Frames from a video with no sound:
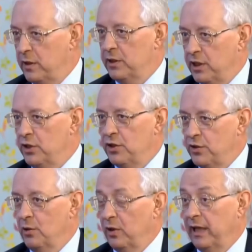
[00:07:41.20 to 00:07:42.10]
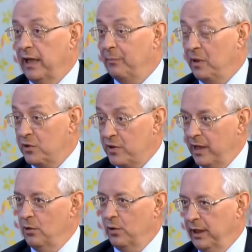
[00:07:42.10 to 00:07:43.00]
the teachers are looking at, because
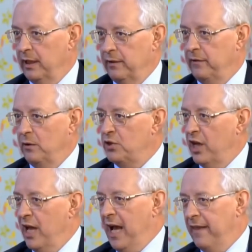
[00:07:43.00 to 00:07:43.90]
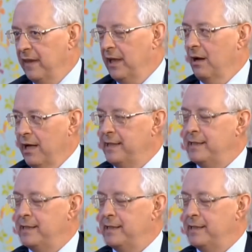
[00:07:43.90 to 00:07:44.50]
they're looking at the future. And the